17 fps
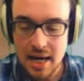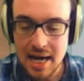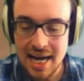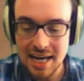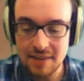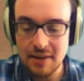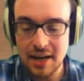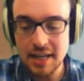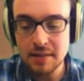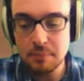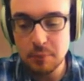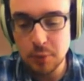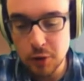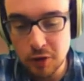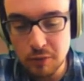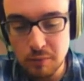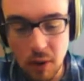And if I can
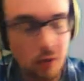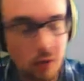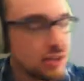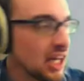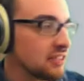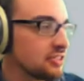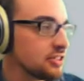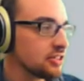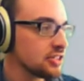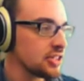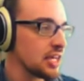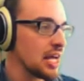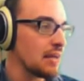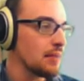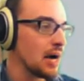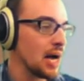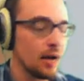prove both sides are the
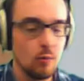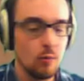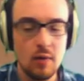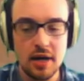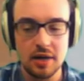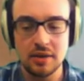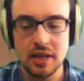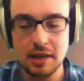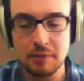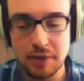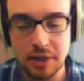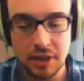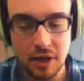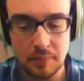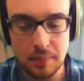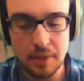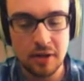same, I win, like we
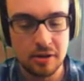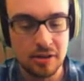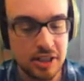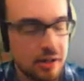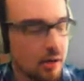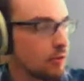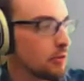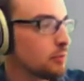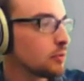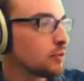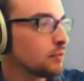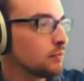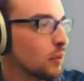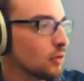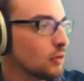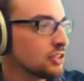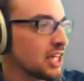did up here. See how we
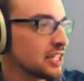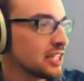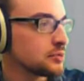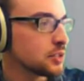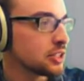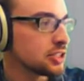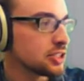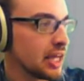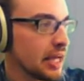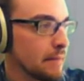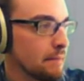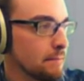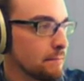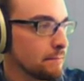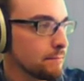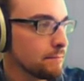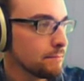proved both sides were the same?